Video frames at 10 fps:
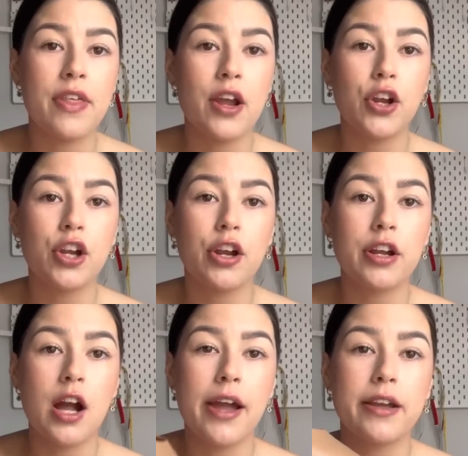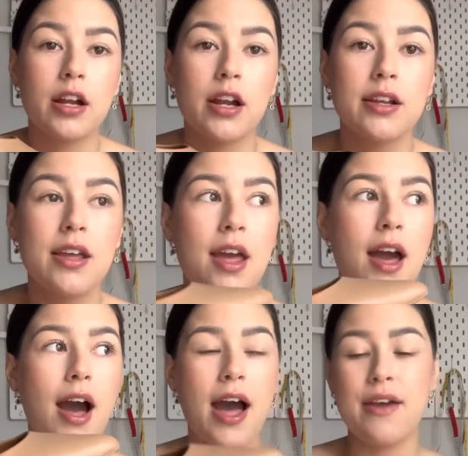They're Kurt Geiger.
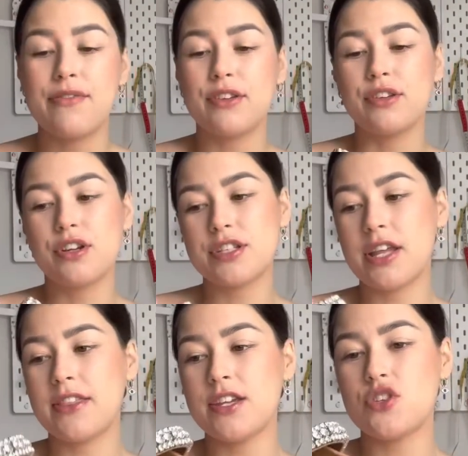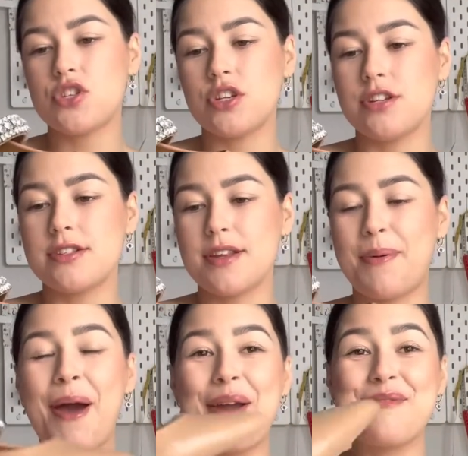I've looked at these shoes
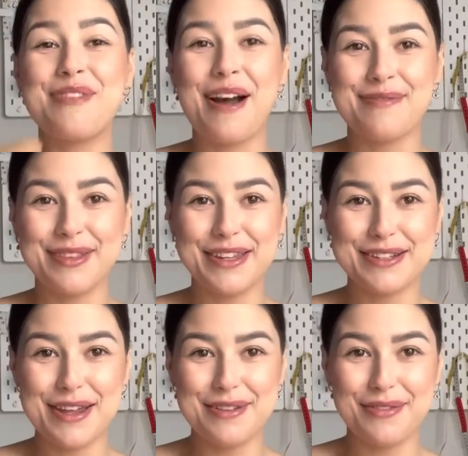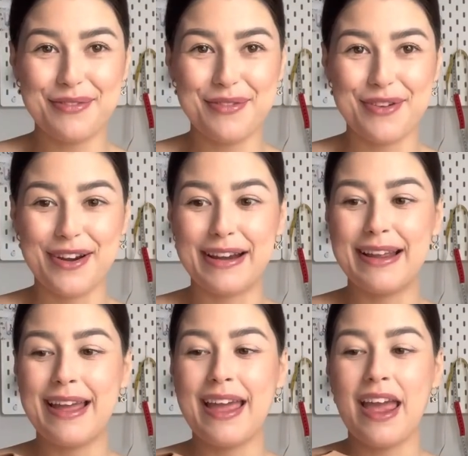about 5 million times before.
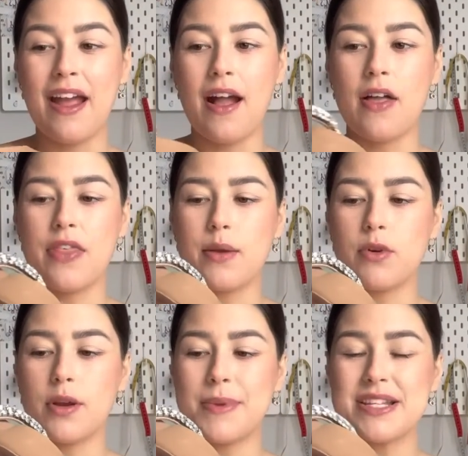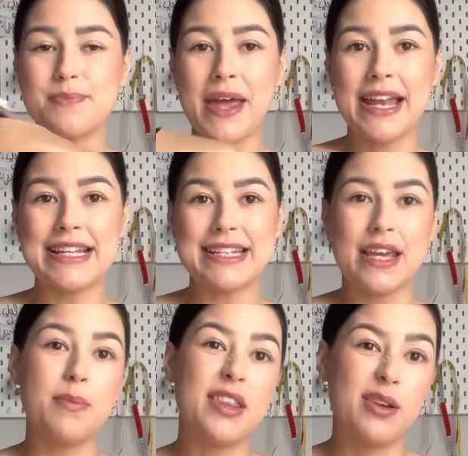They were a bit
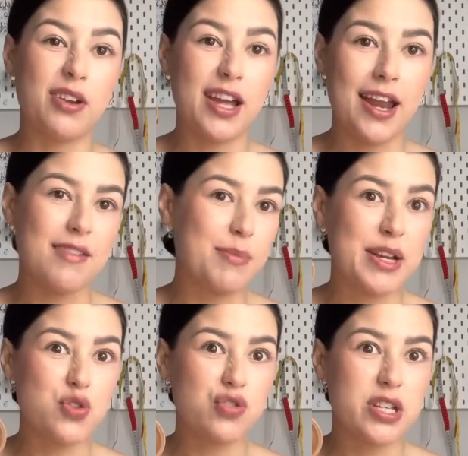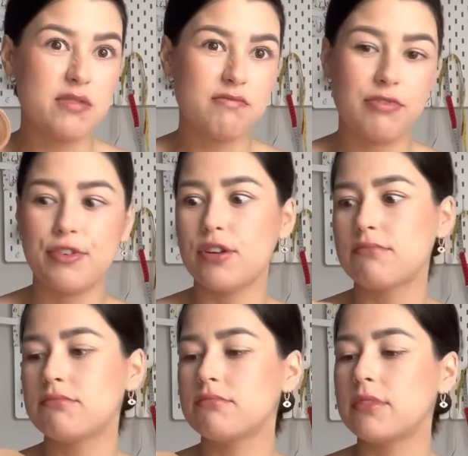spendy, but they were kind of my treat for
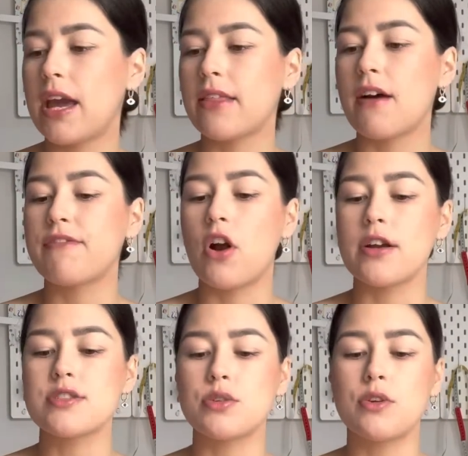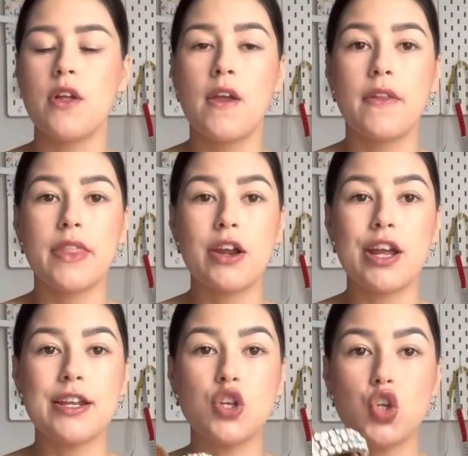getting that far. So they're
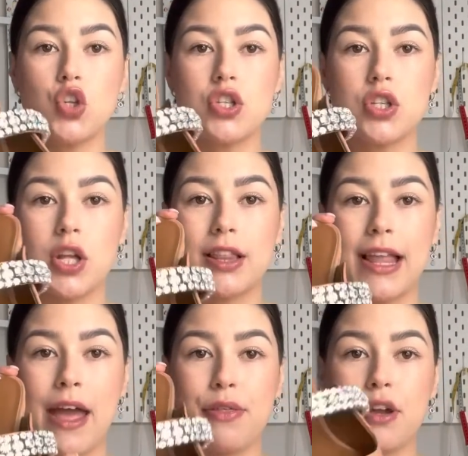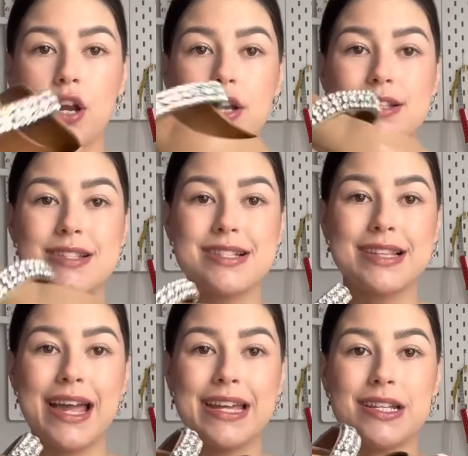a nude leather
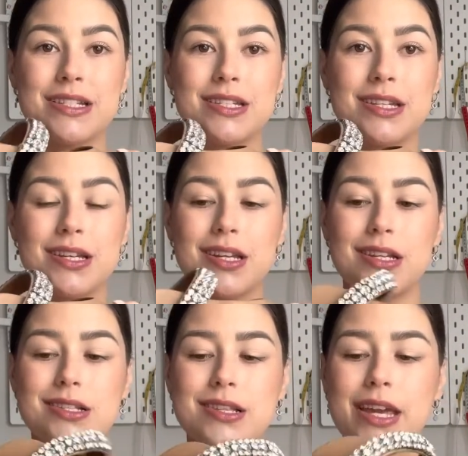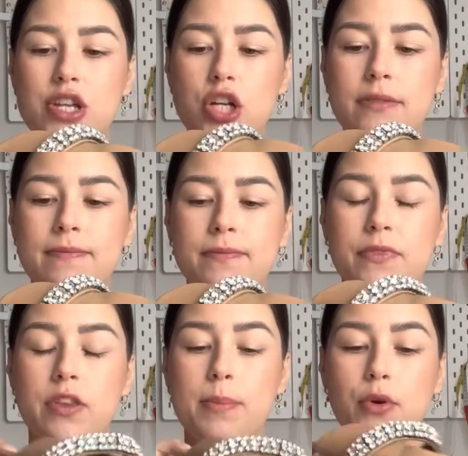
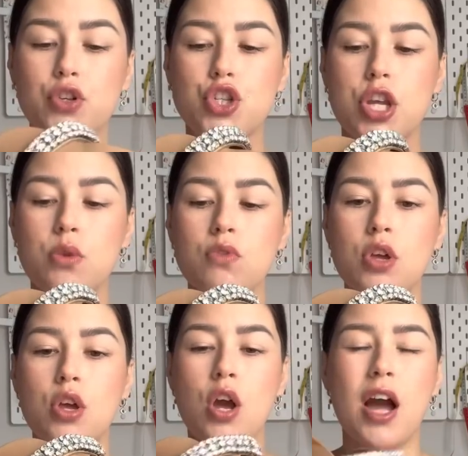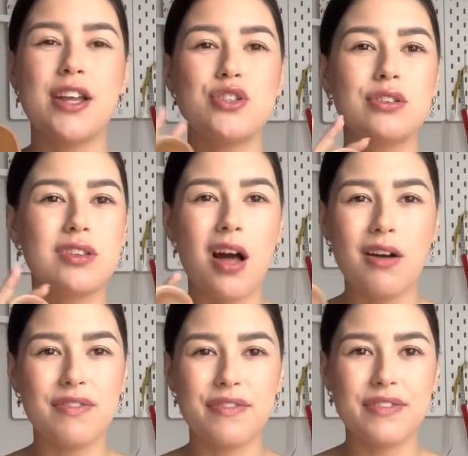slip-on shoe. I do
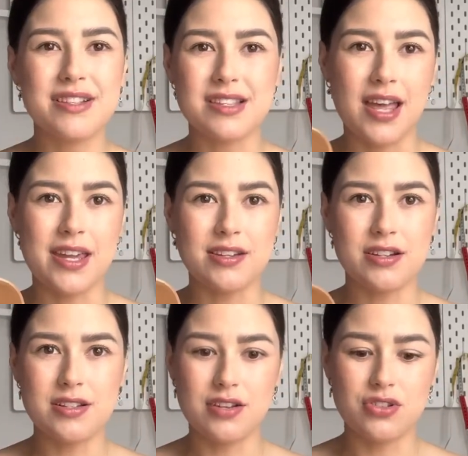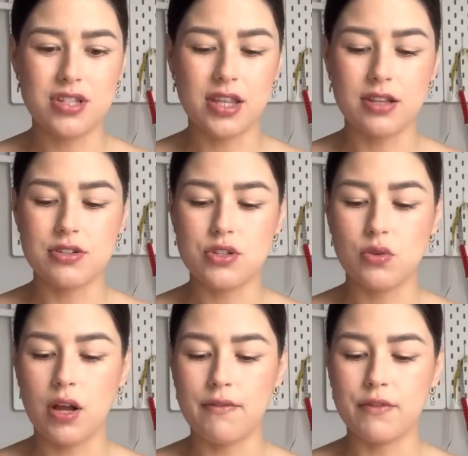love sliders. I just think they're so
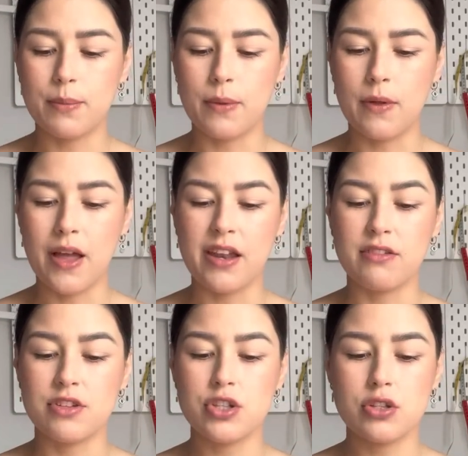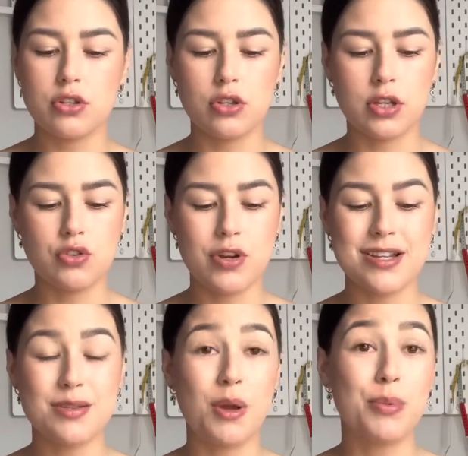comfortable and you can
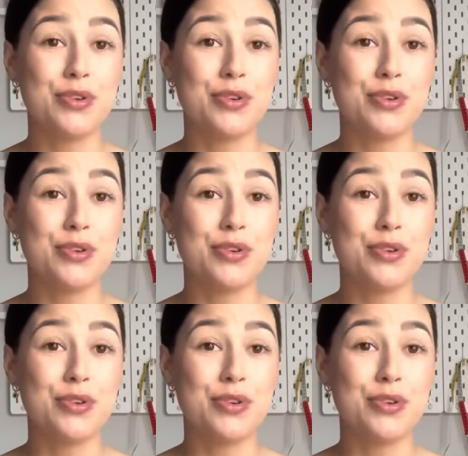dress them up or